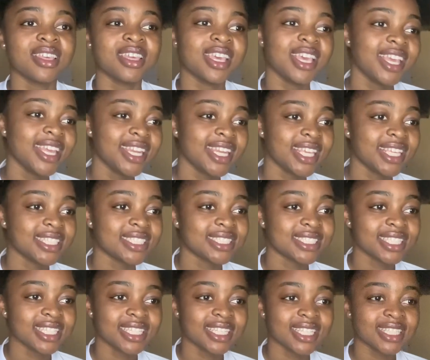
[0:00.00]

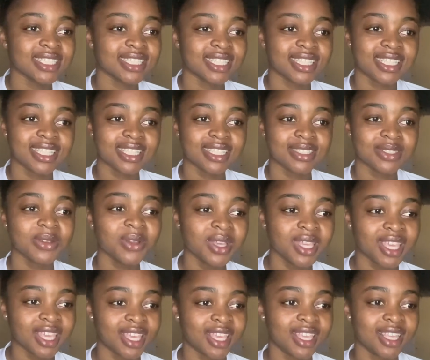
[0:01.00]
NS.
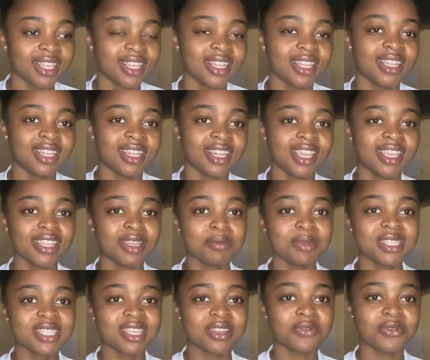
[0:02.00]
Okay, like, let
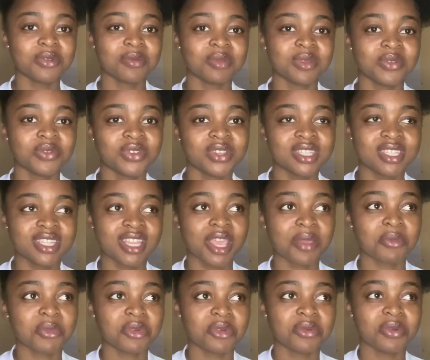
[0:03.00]
me start from the first
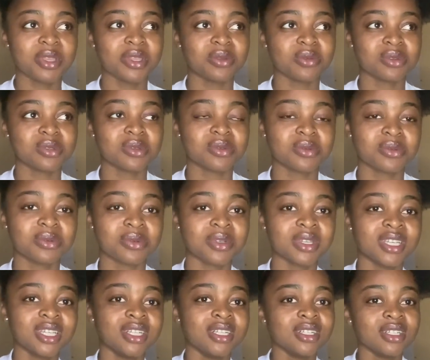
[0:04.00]
time when we went to school.
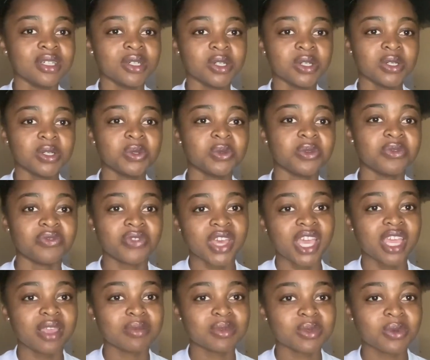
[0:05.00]
We went to
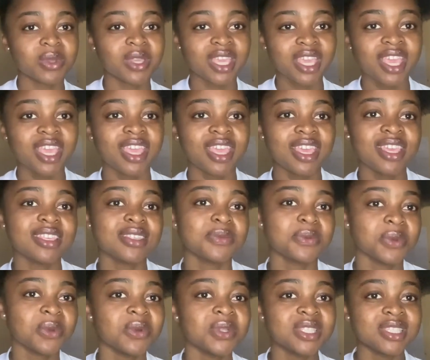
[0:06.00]
vibes. Okay, yes,
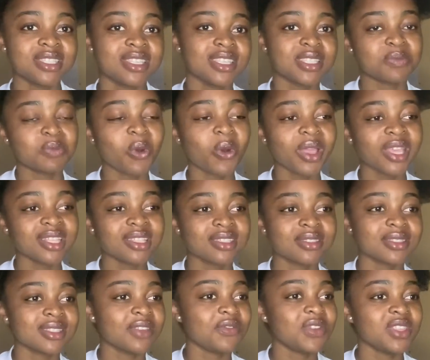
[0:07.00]
we got 6
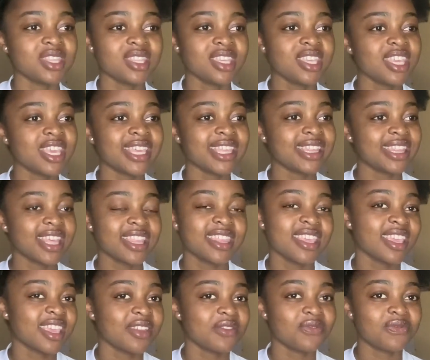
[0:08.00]
points. Even here,
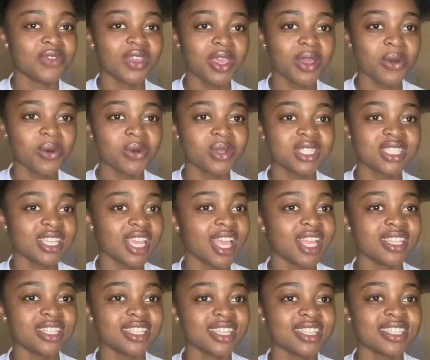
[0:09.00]
nothing can fail.
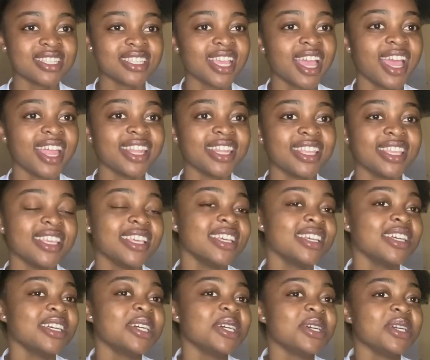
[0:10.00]
Shine, shine, shine.
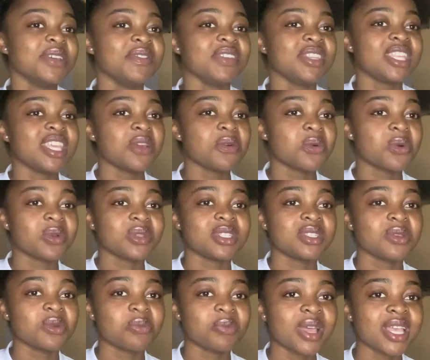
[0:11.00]
Even here we'll
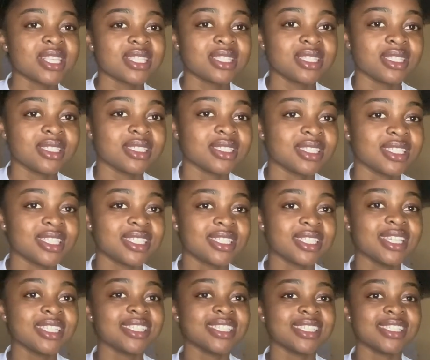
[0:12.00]
continue passing, shine,
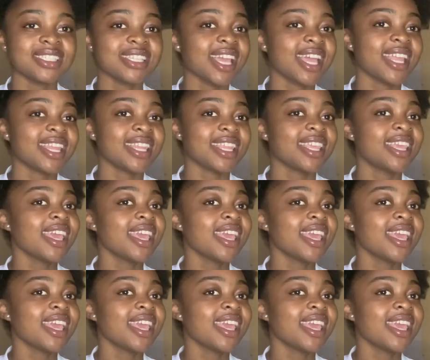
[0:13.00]
shine, shine, shine.